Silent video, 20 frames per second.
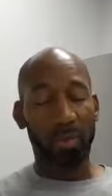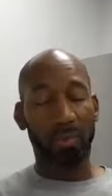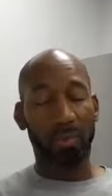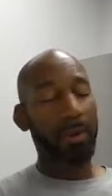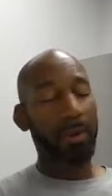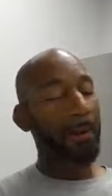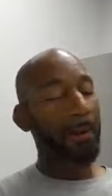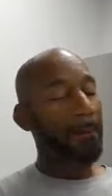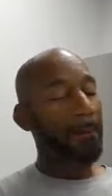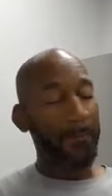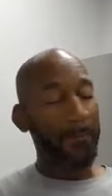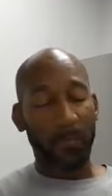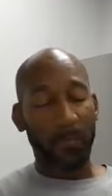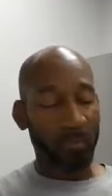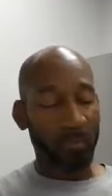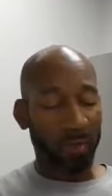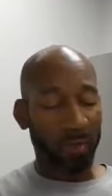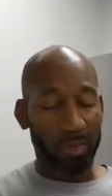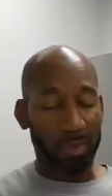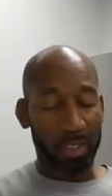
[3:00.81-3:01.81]
So
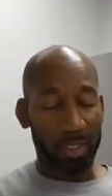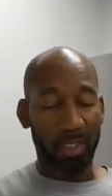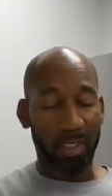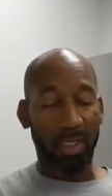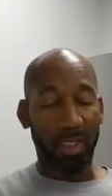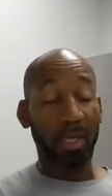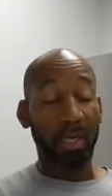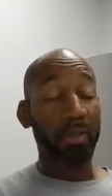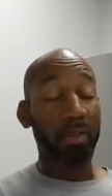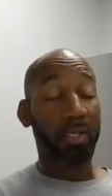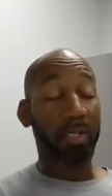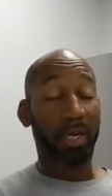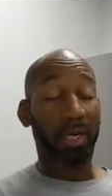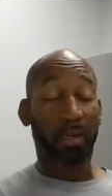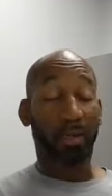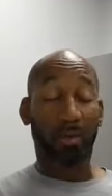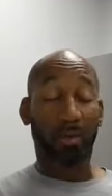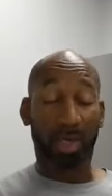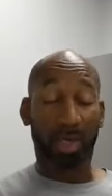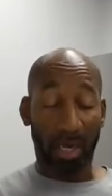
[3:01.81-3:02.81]
if there's anything other than
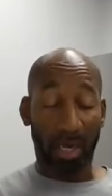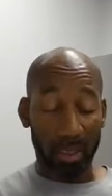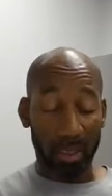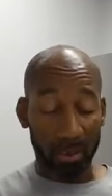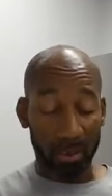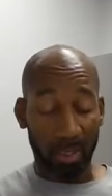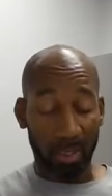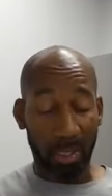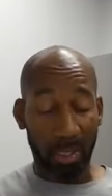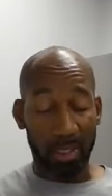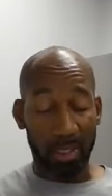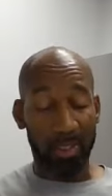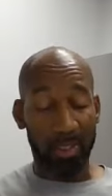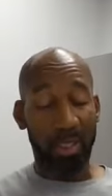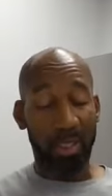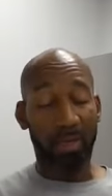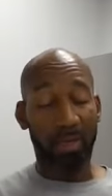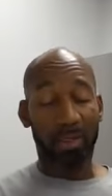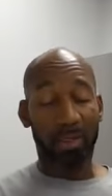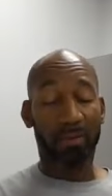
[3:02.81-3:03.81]
that, Lord, I ask you to cast it
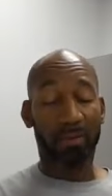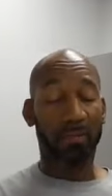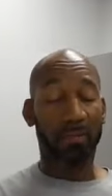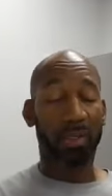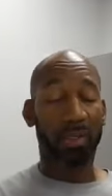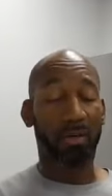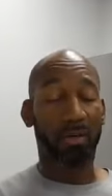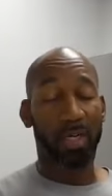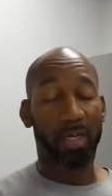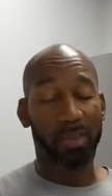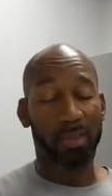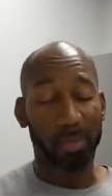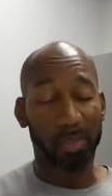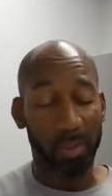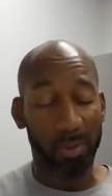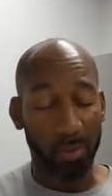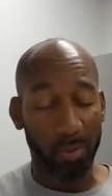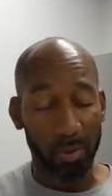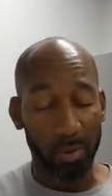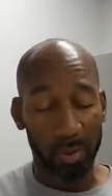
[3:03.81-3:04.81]
down and the feet of Christ to be
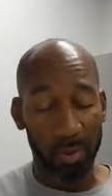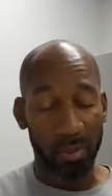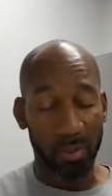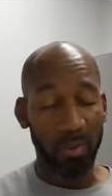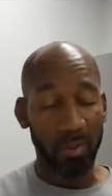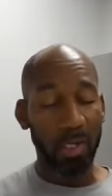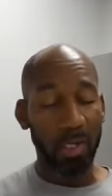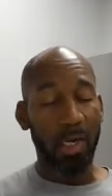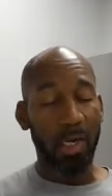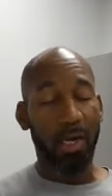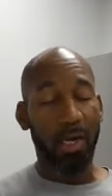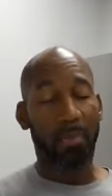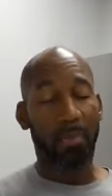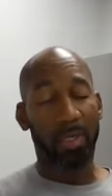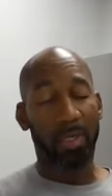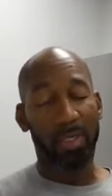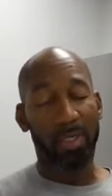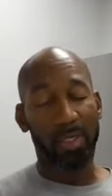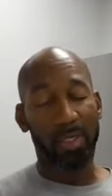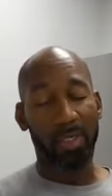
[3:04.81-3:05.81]
disposed of. I pray
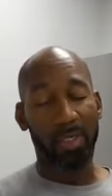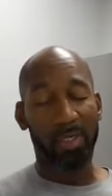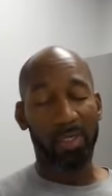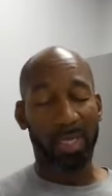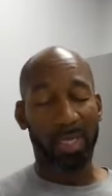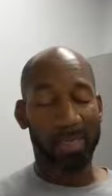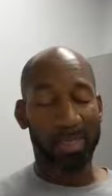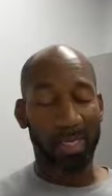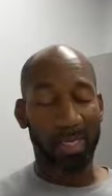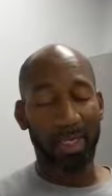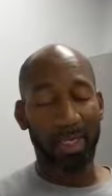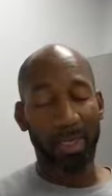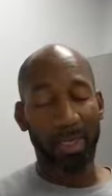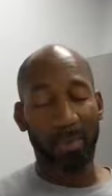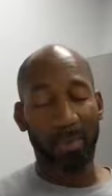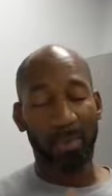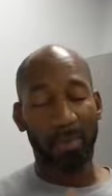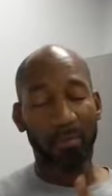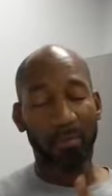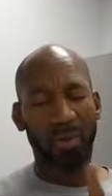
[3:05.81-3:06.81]
that the seed is not taken up.
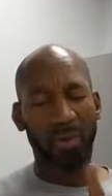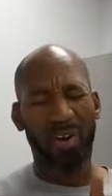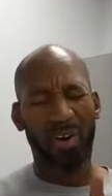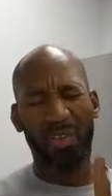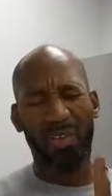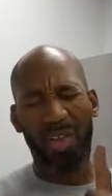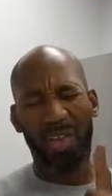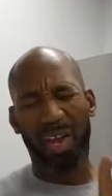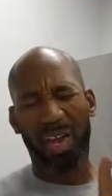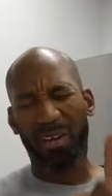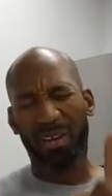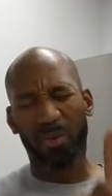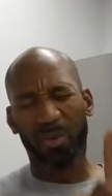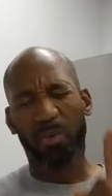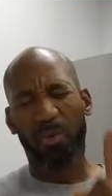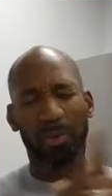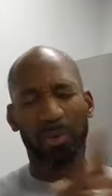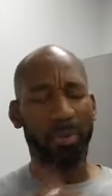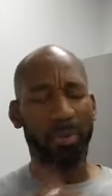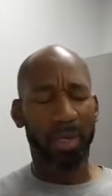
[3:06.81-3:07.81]
I give you all the honor,
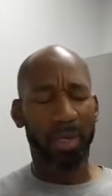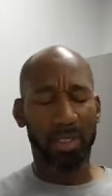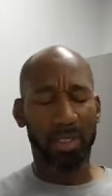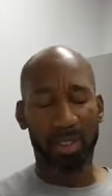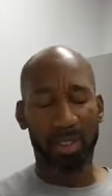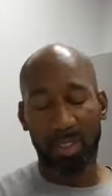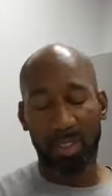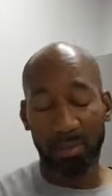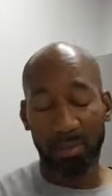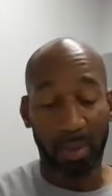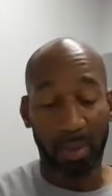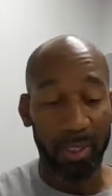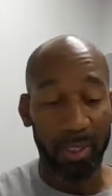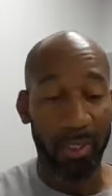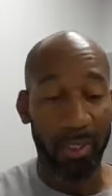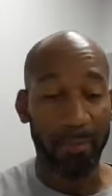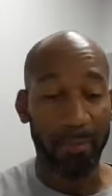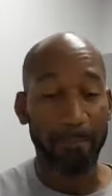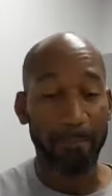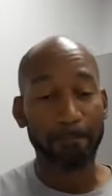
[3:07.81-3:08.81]
glory, and praise in Jesus' mighty
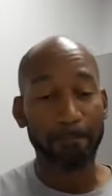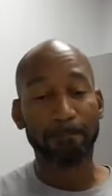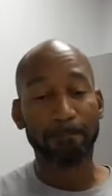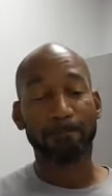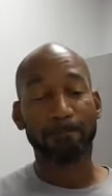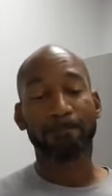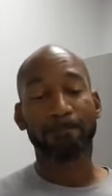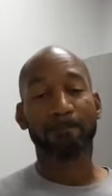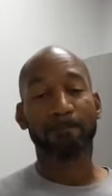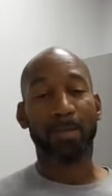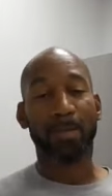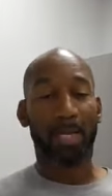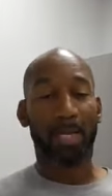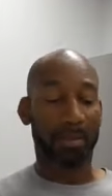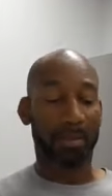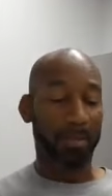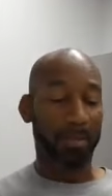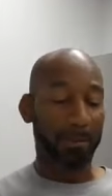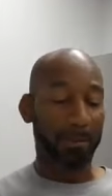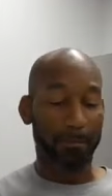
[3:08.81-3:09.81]
name.
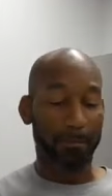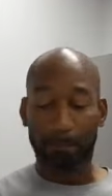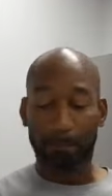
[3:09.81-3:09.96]
Amen.